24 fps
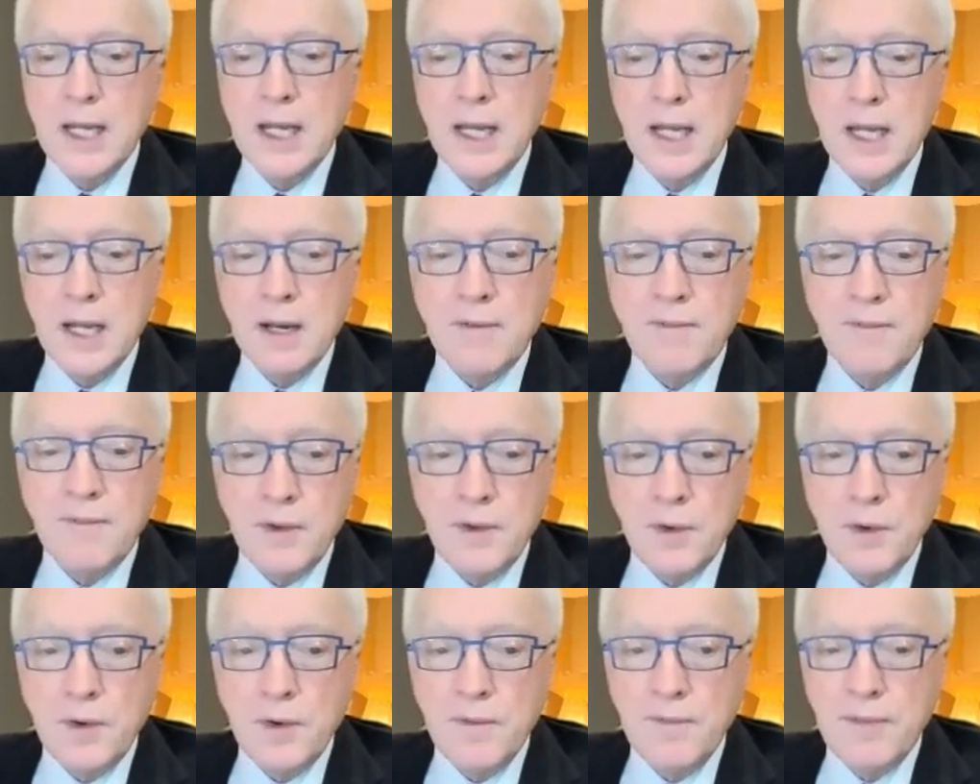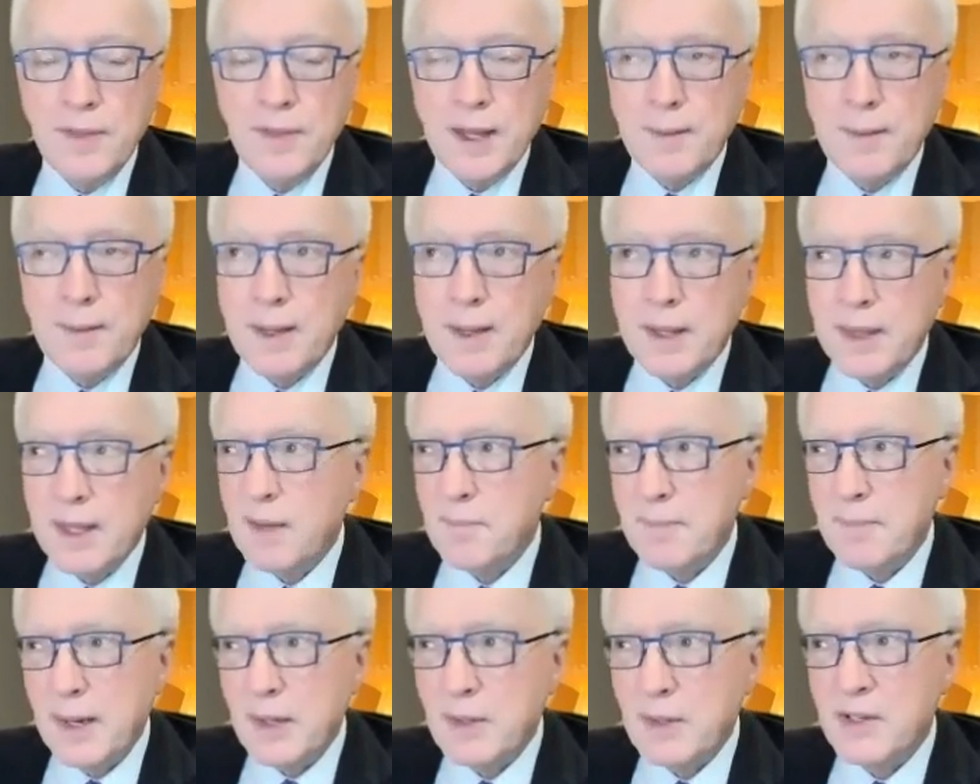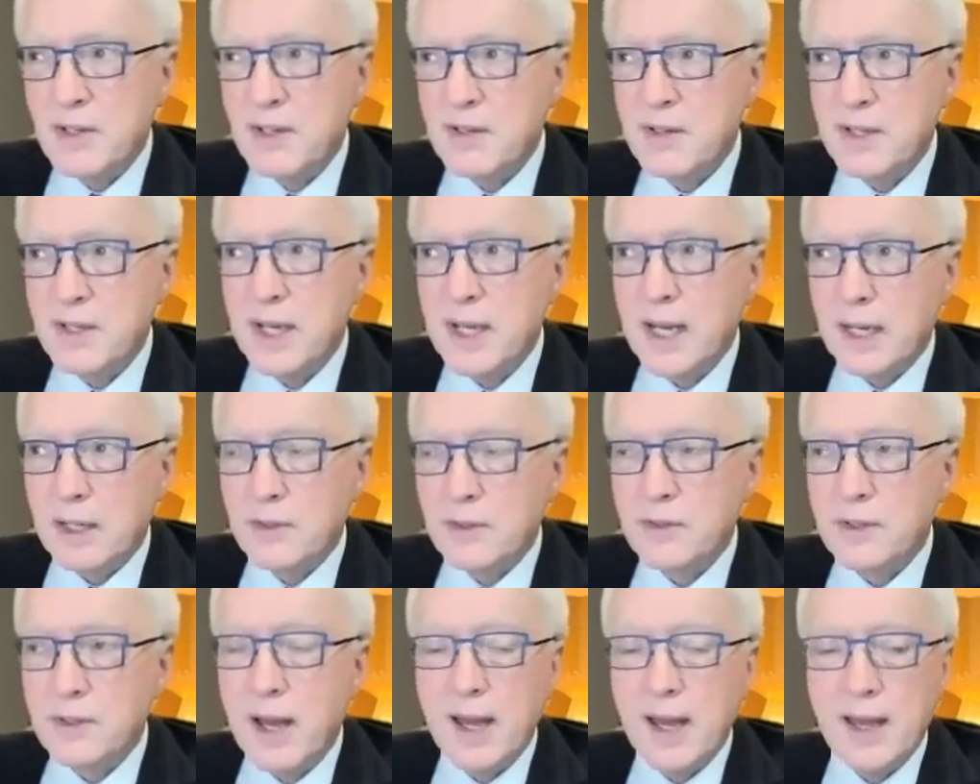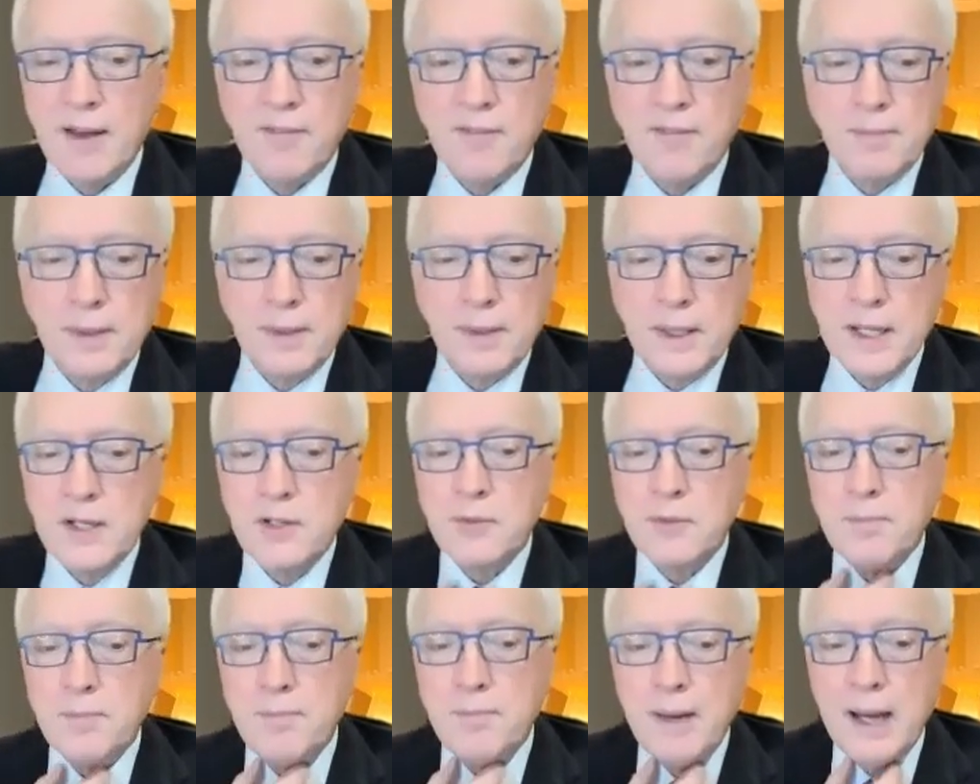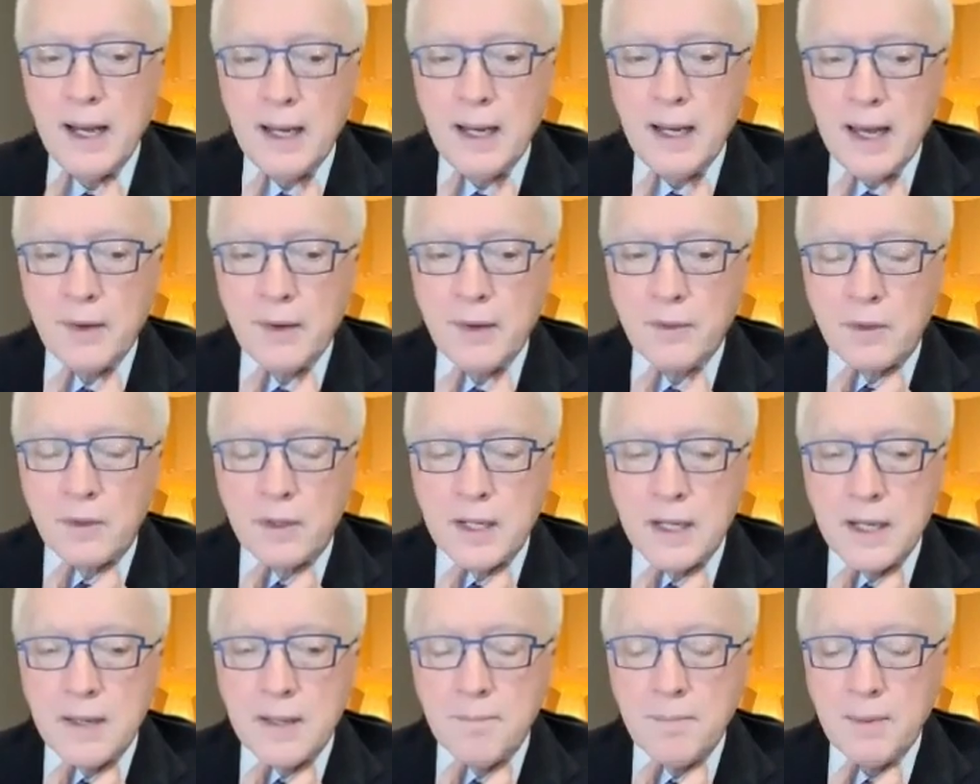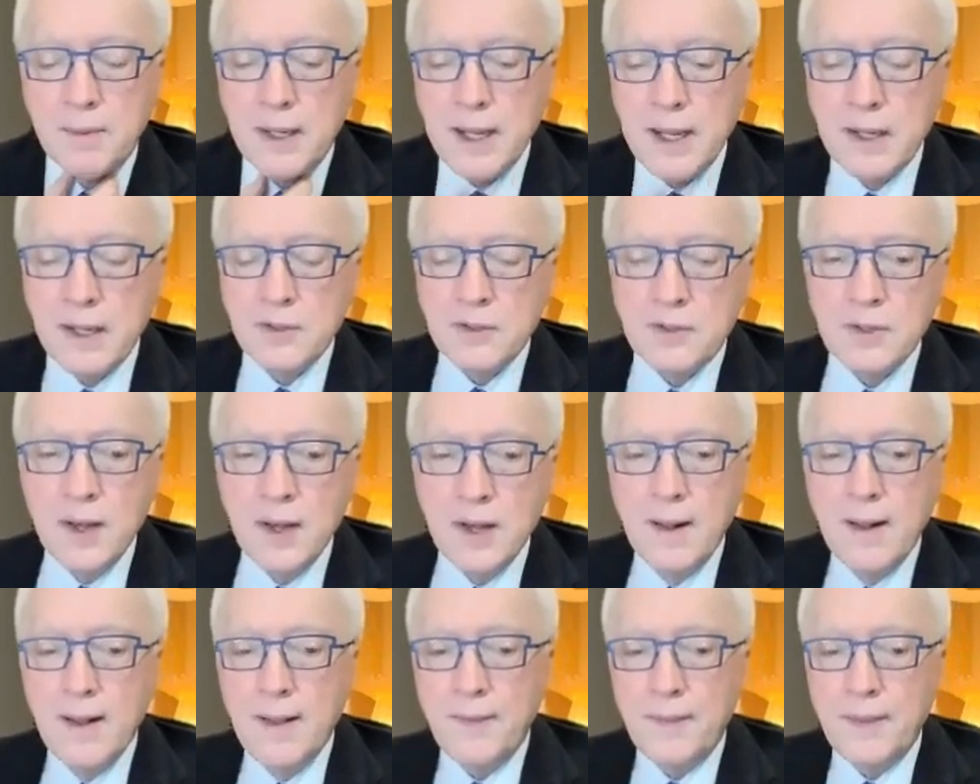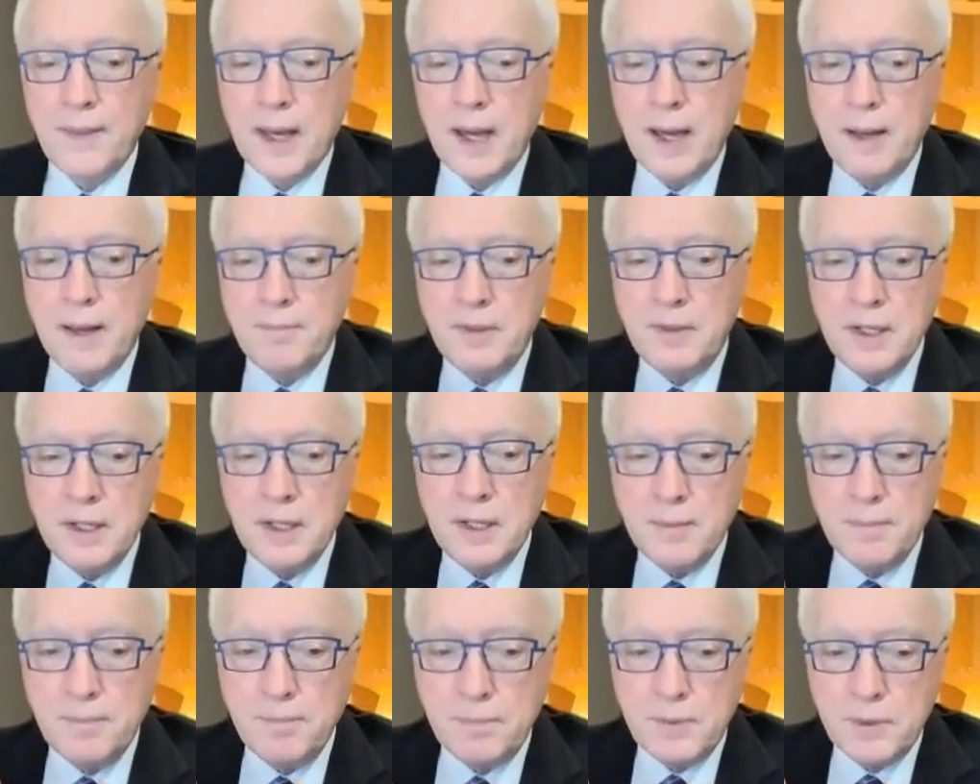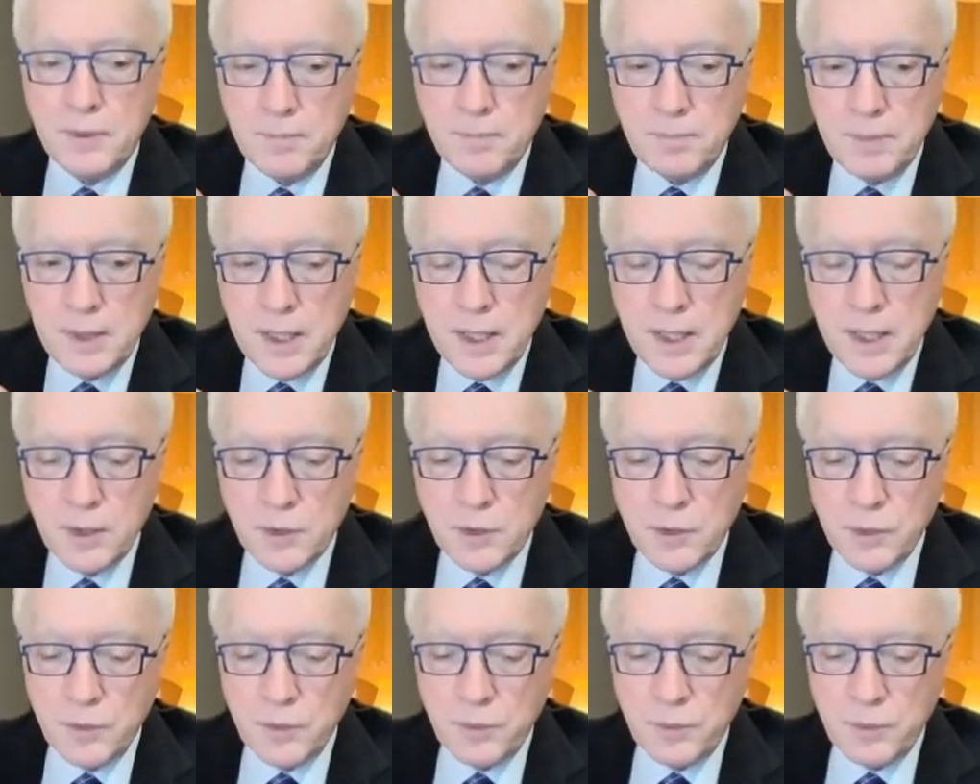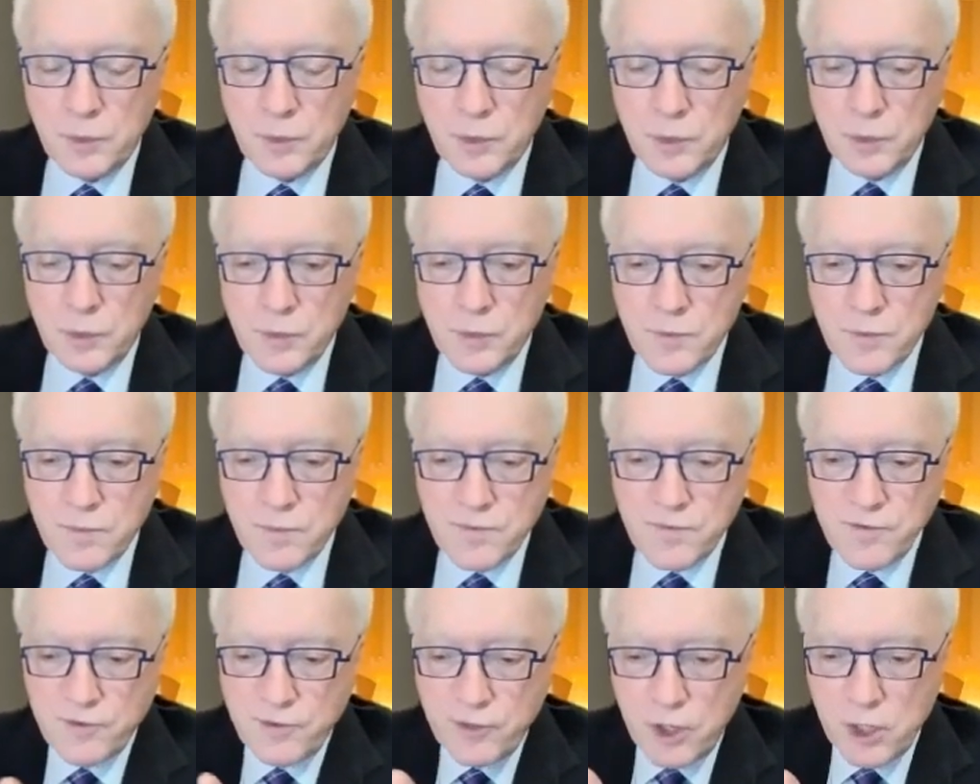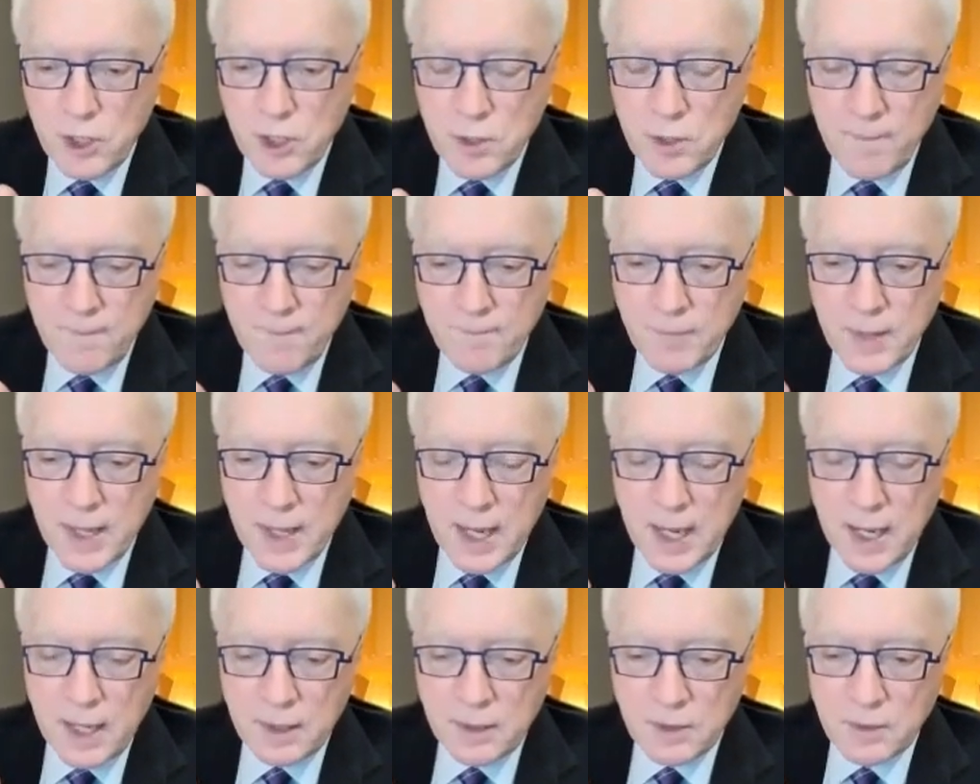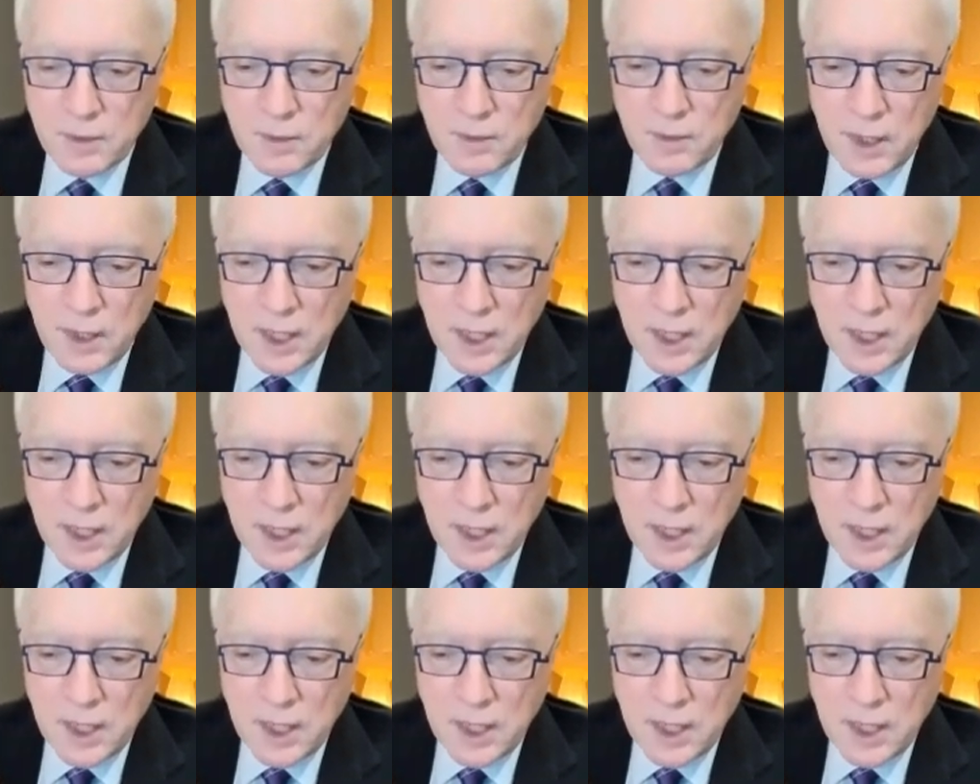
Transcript: In a few of them, I think about 6, I have placed bilateral implants. The idea being to firm and